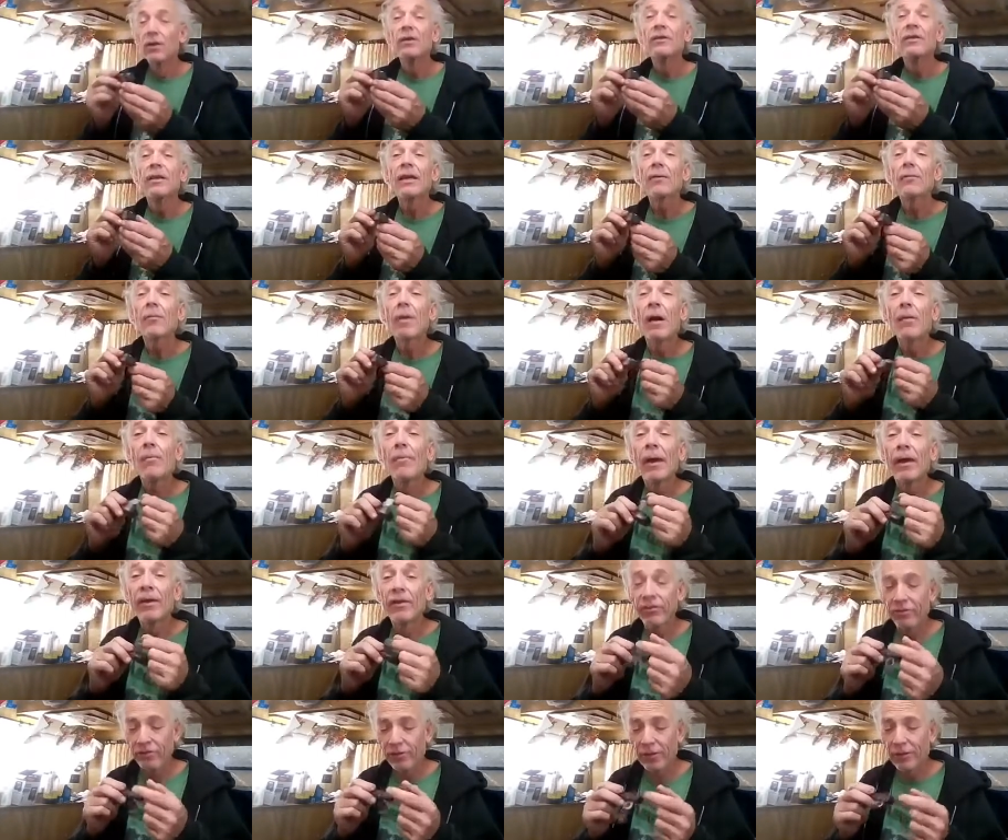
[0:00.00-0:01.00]
take my
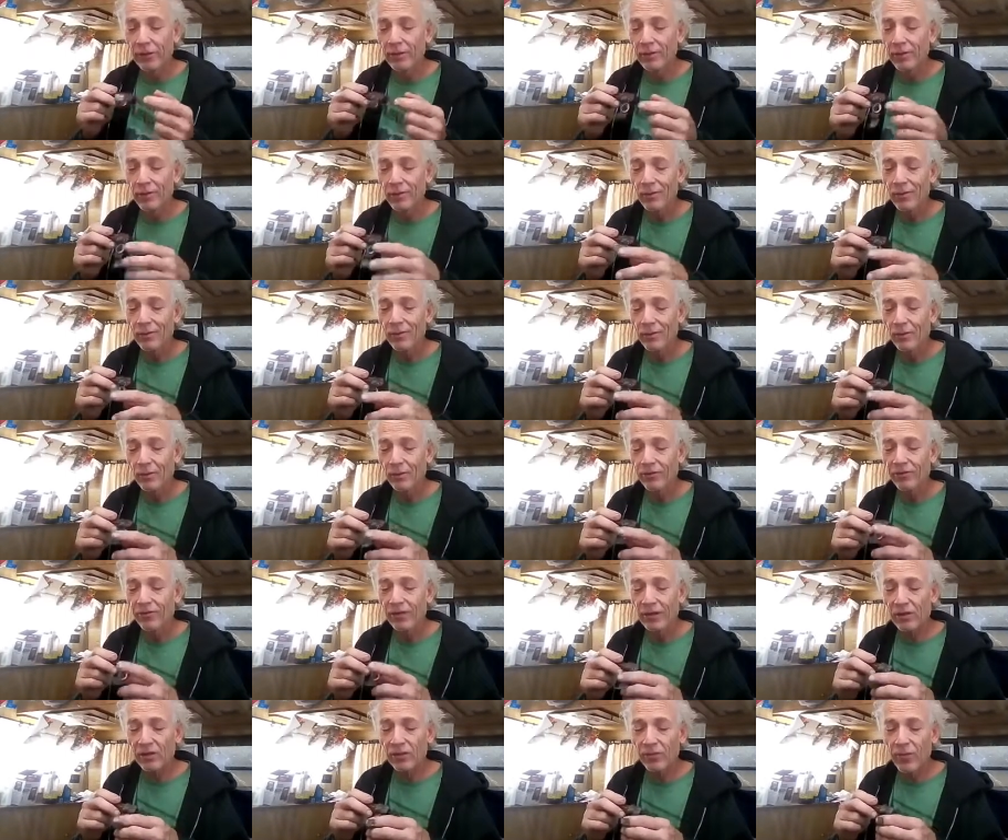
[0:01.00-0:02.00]
medicine
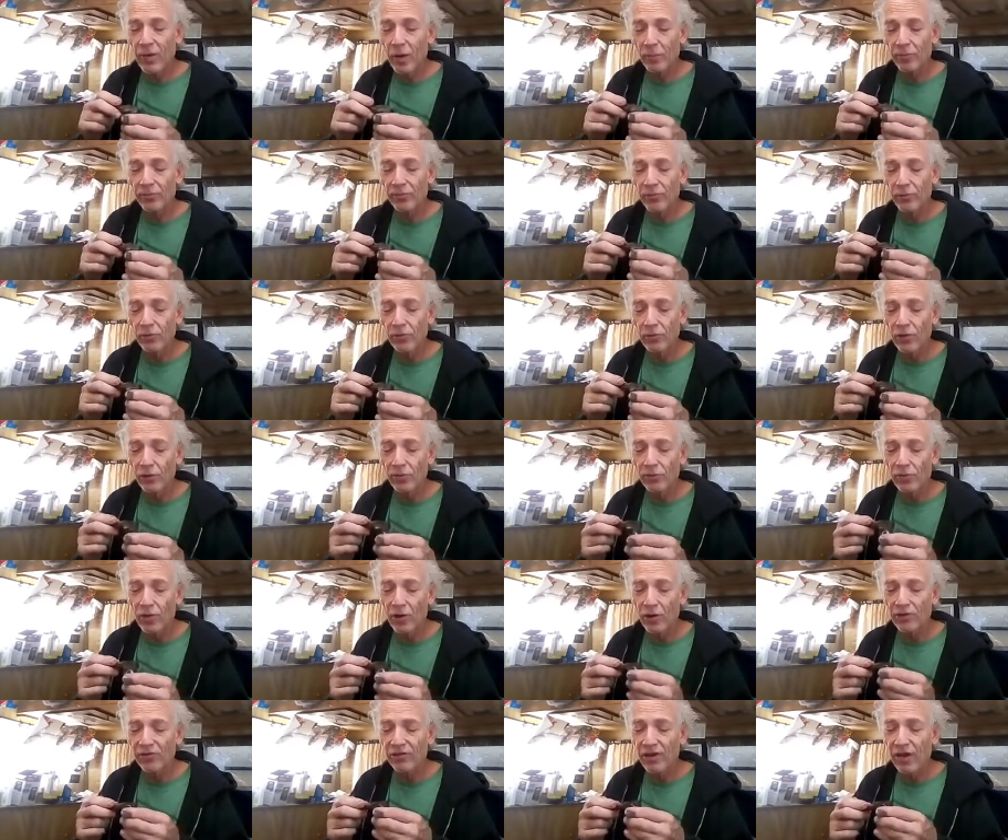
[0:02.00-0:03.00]
six pharmaceutical
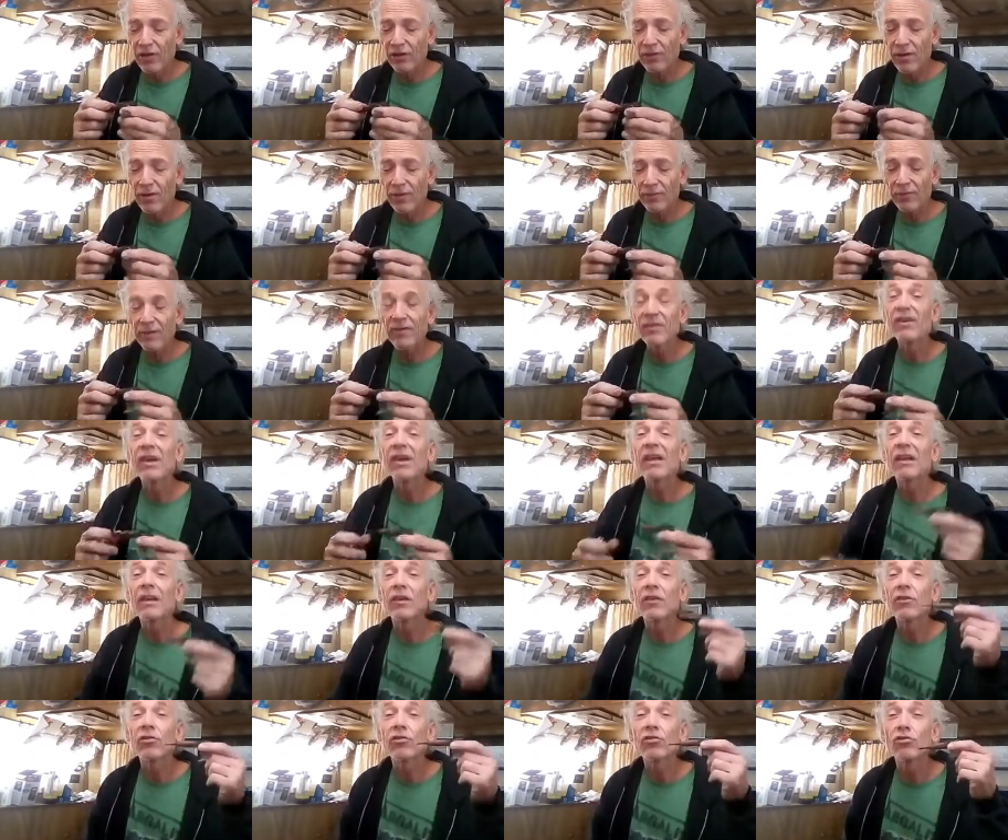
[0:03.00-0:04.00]
drugs I don't have to take
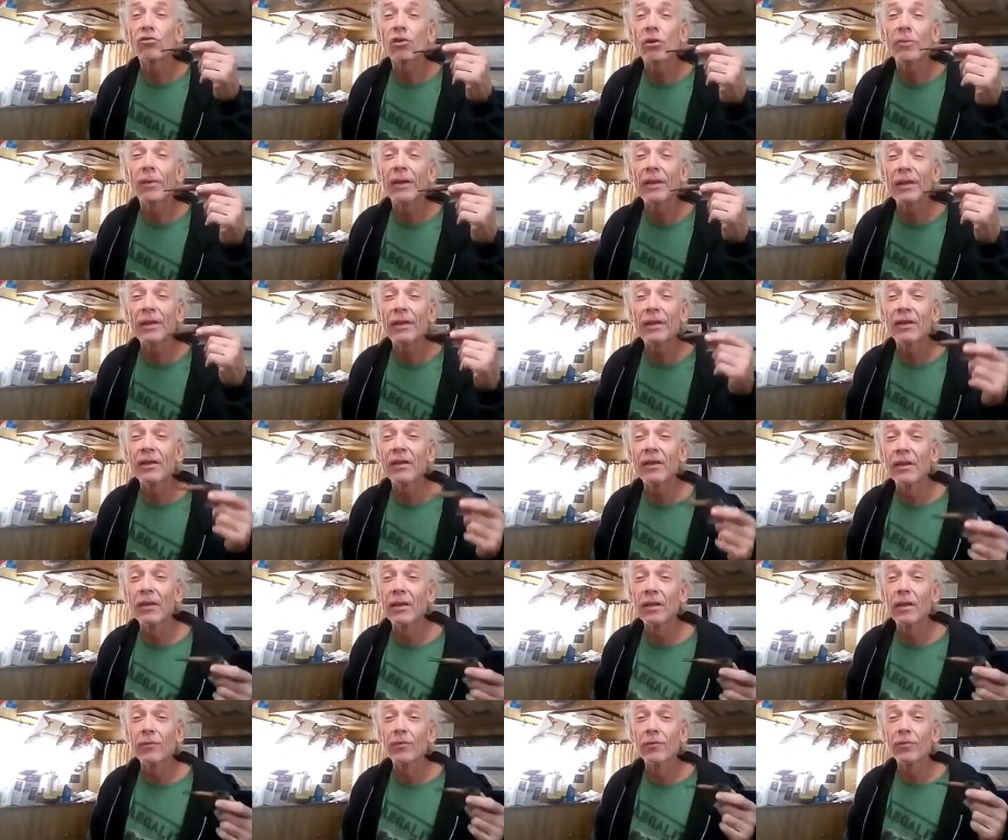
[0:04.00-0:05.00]
and destroy my kidney
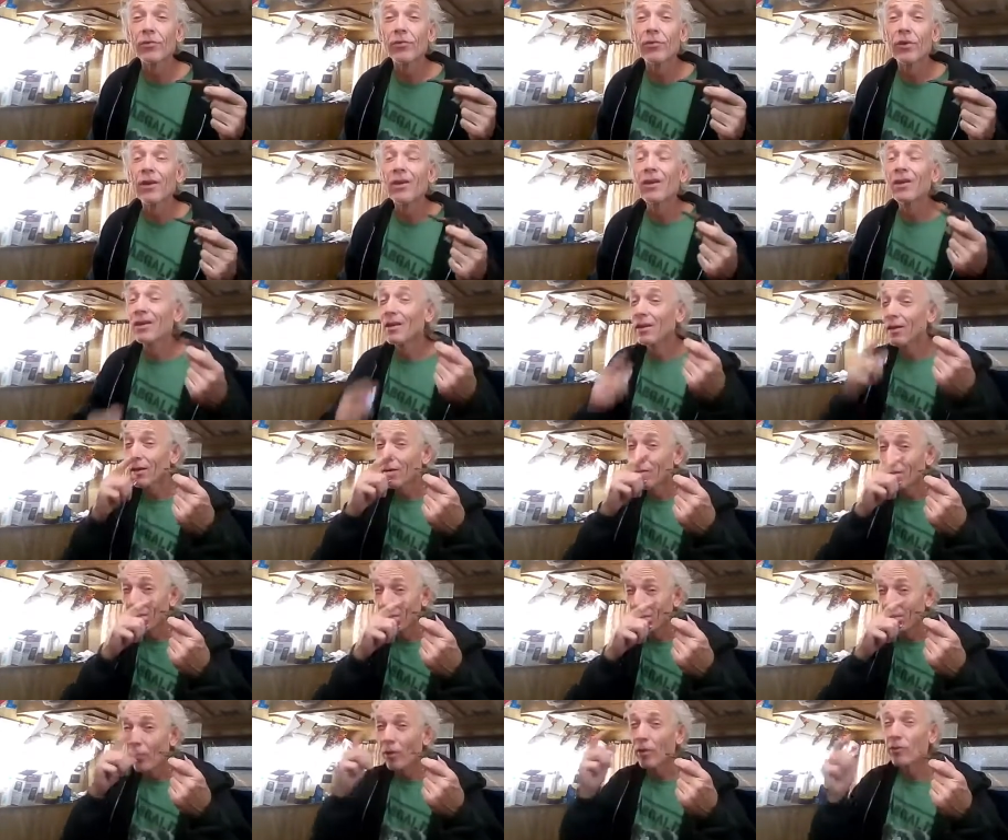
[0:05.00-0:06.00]
and livers.
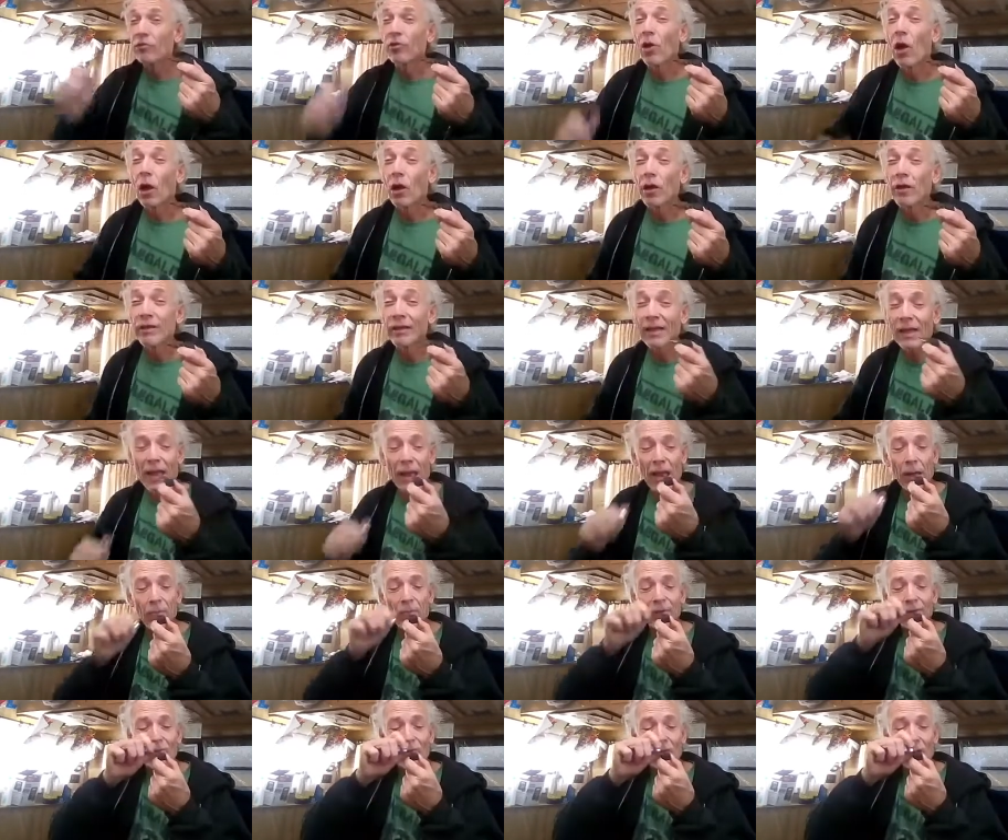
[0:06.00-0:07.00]
It's all in
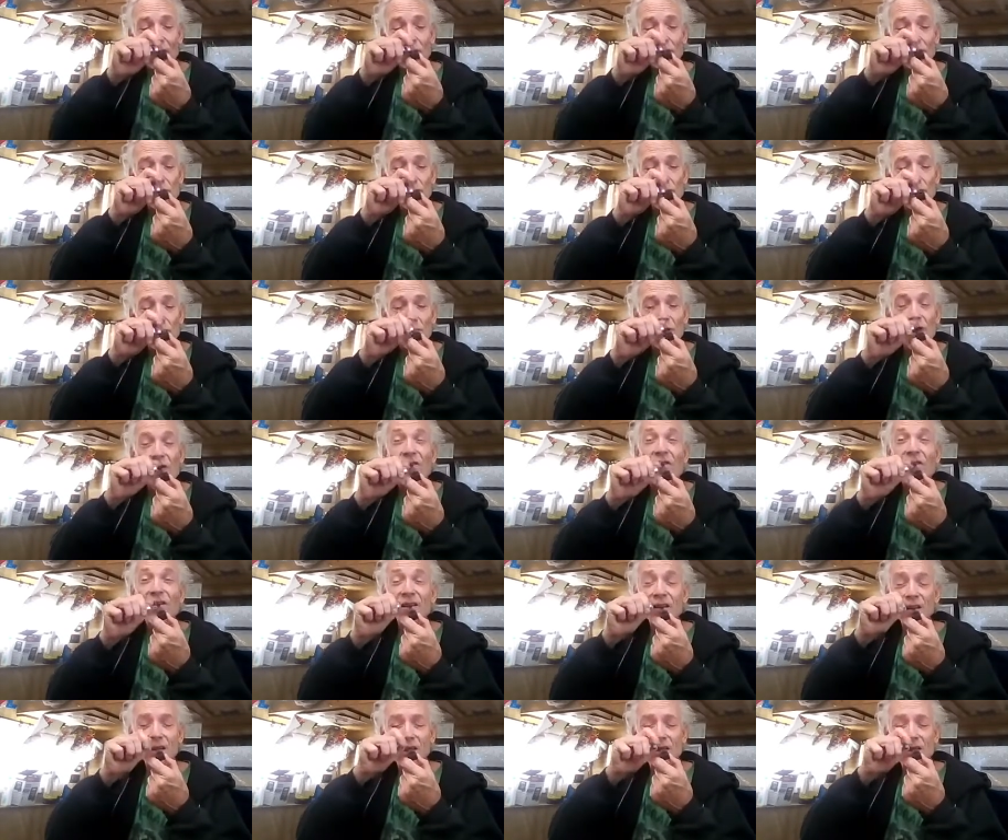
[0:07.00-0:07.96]
cannabis. Everything you